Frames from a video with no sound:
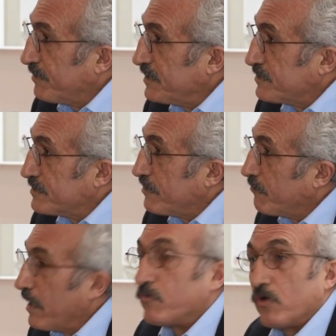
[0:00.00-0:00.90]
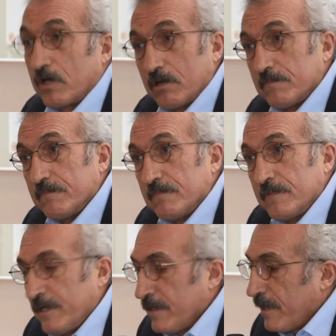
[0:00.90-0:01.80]
pieces of memoir
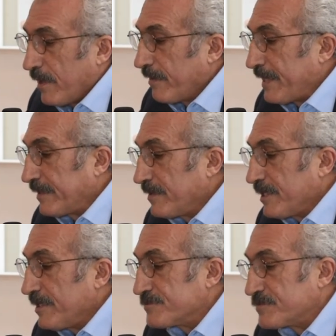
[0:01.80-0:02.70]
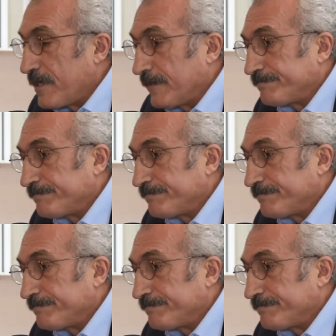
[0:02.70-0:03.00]
that his